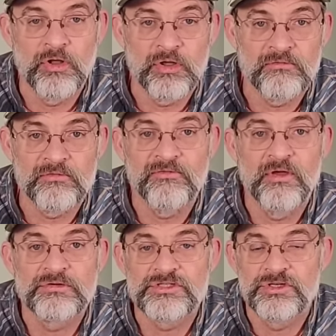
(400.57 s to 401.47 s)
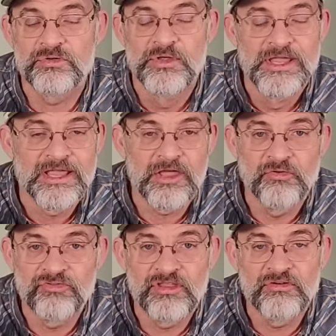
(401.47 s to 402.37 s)
looking for folks to
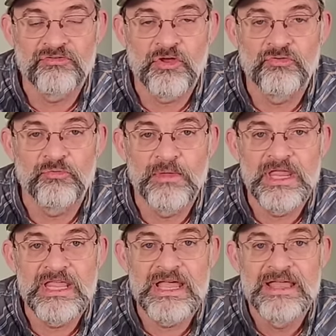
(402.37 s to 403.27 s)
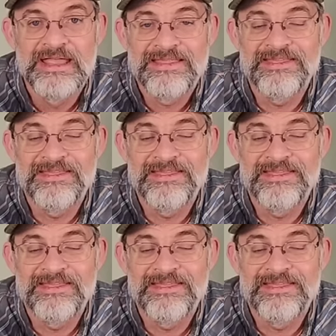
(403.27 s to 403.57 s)
go see their social media,